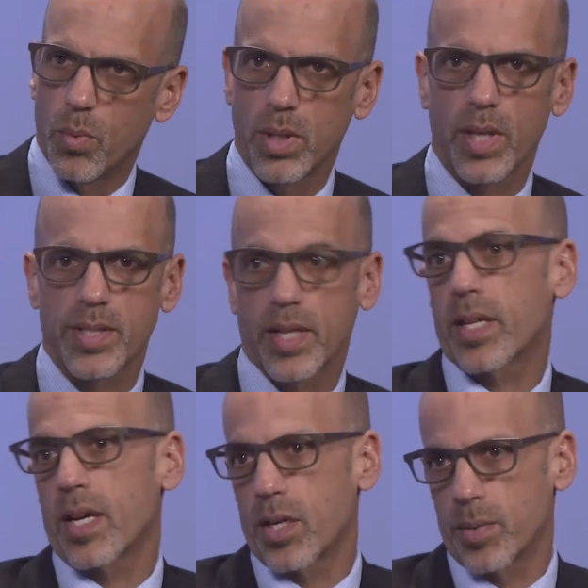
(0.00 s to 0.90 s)
Well, let's take
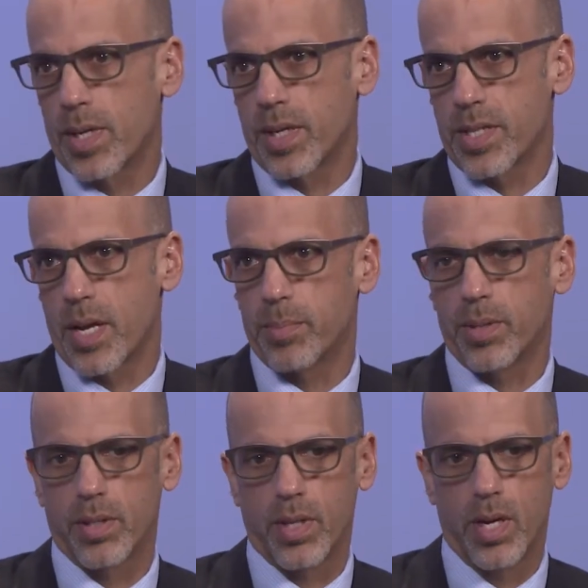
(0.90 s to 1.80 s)
a concrete
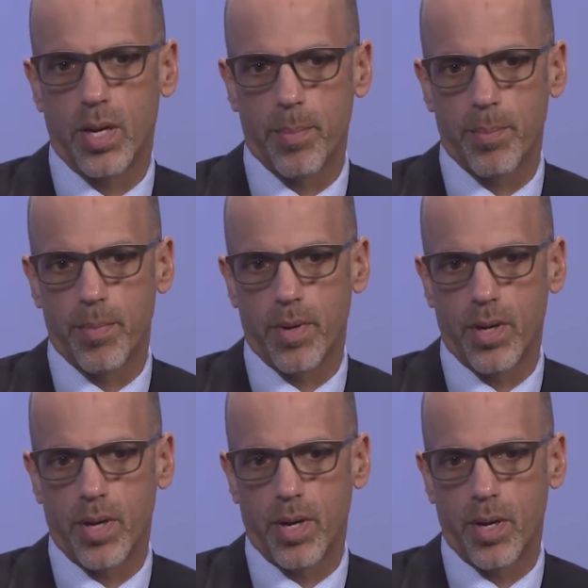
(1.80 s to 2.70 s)
example.
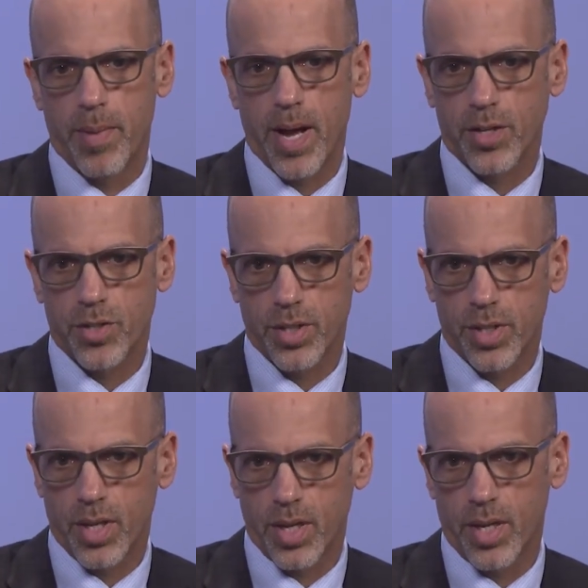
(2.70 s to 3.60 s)

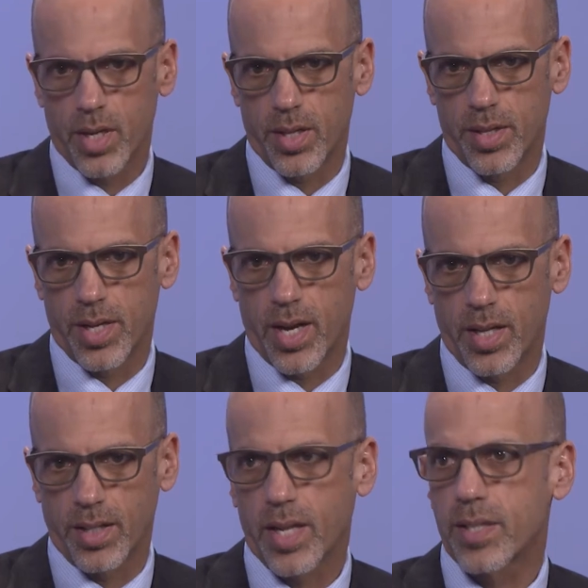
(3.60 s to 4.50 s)
Imagine that
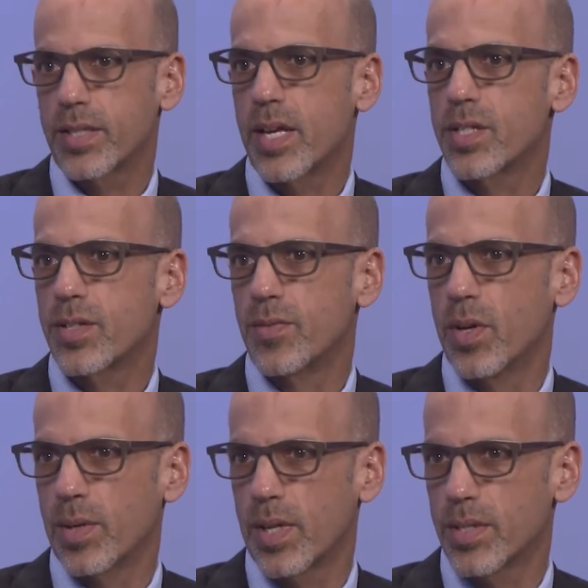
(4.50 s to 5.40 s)
I like the taste of
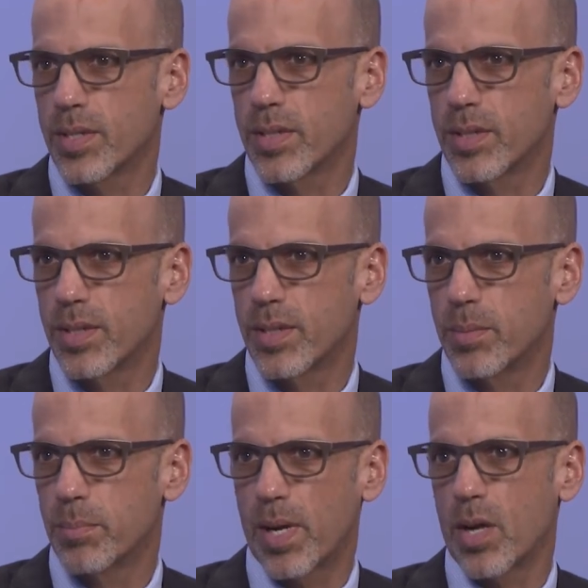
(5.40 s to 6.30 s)
donuts,
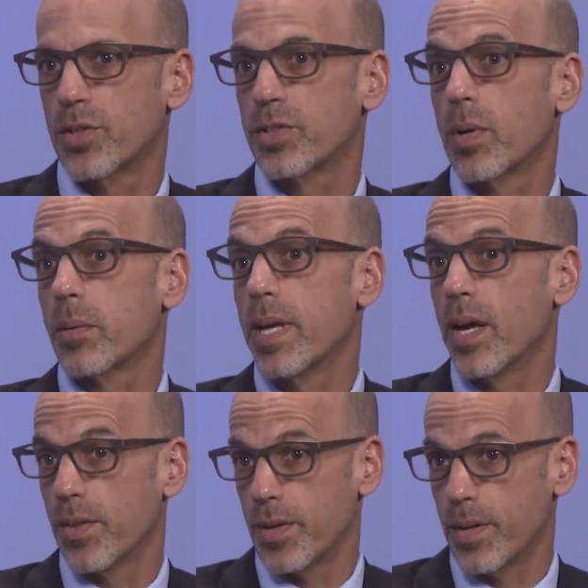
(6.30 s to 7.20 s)
but I also want to be
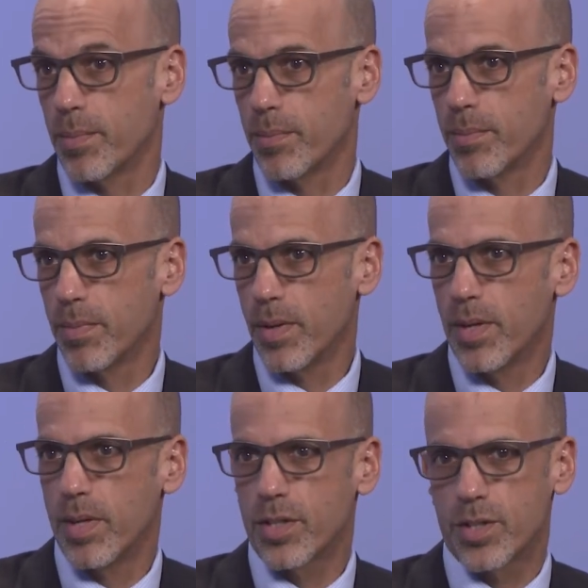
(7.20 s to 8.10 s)
healthy.
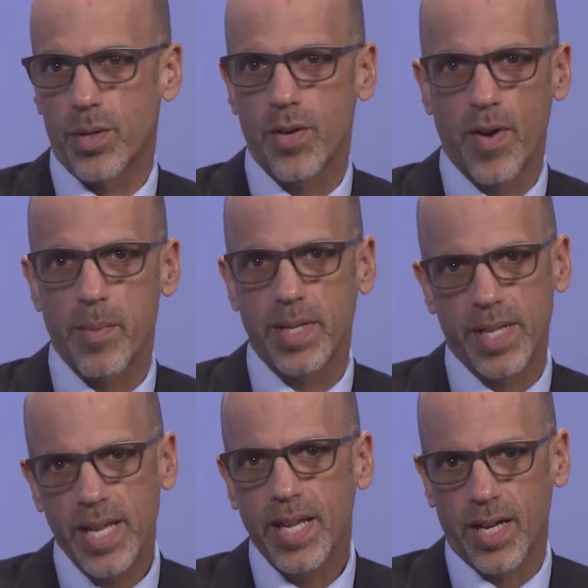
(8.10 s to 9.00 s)
So if I'm an
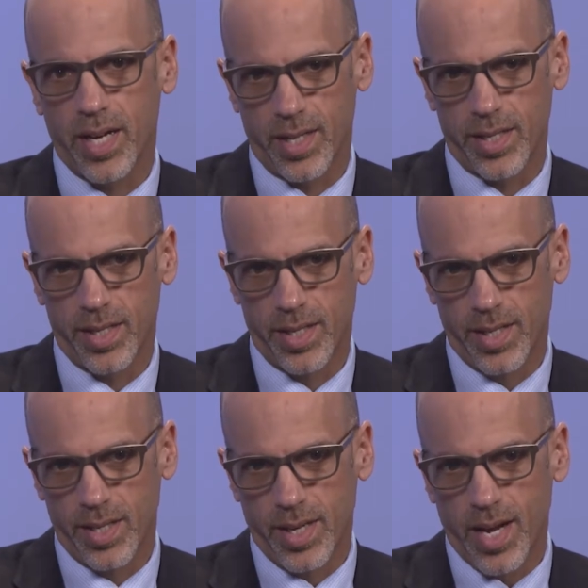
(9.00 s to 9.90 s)
econ,
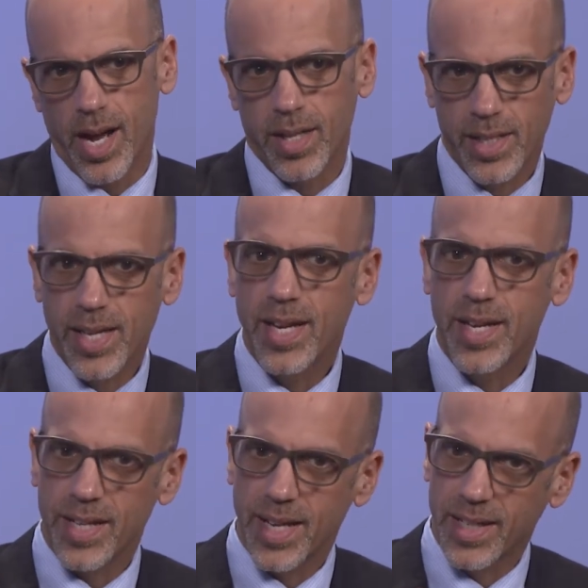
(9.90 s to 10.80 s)
I'll
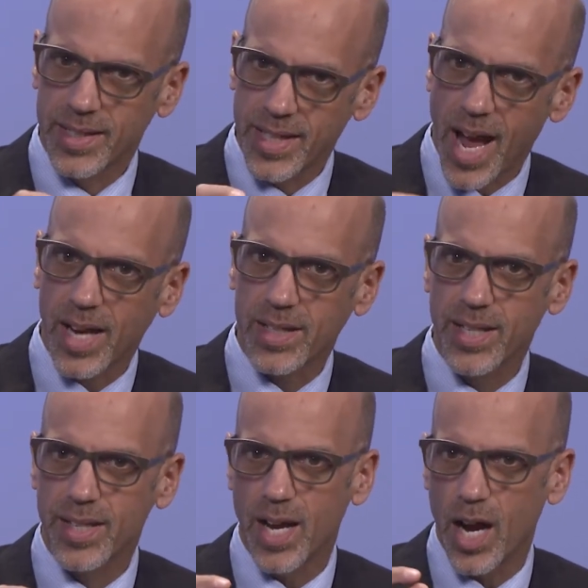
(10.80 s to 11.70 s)
eat
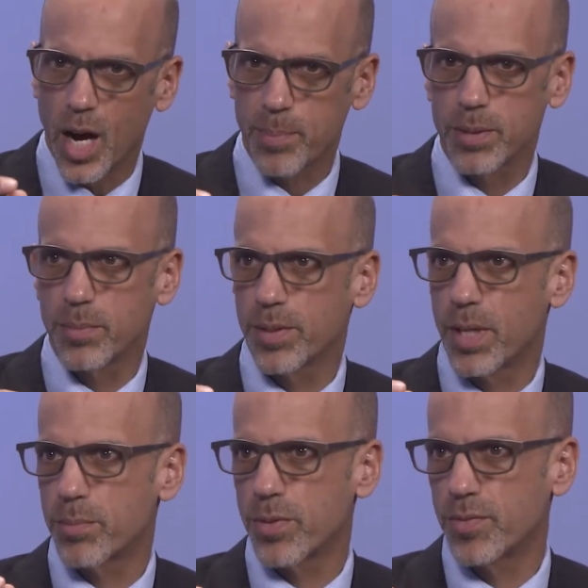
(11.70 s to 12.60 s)
exactly the optimal
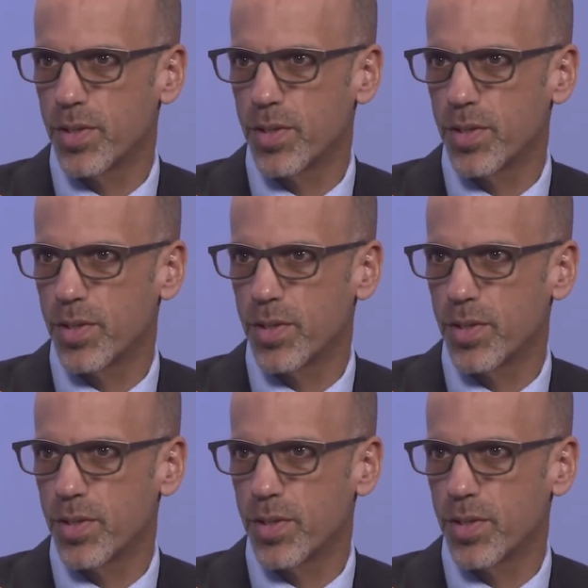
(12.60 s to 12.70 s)
number of